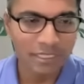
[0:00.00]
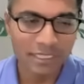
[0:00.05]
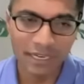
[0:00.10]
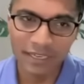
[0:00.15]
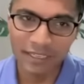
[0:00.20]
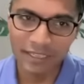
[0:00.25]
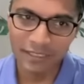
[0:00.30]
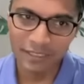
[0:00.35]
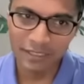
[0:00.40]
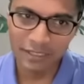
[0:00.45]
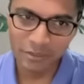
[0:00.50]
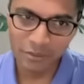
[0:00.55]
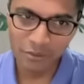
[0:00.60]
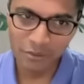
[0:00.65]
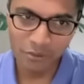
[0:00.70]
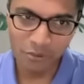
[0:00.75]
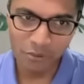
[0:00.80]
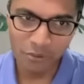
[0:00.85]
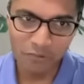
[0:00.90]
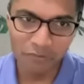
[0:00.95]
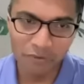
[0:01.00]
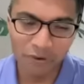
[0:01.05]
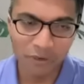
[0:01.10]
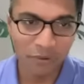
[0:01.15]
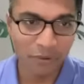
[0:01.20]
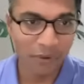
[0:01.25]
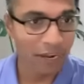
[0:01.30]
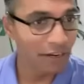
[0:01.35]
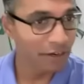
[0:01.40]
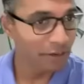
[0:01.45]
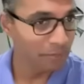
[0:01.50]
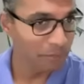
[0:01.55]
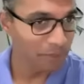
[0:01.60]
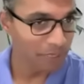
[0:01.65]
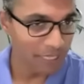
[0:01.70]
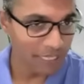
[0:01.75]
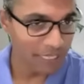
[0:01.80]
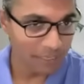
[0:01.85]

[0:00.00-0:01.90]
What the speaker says: selecting the school for your elder one,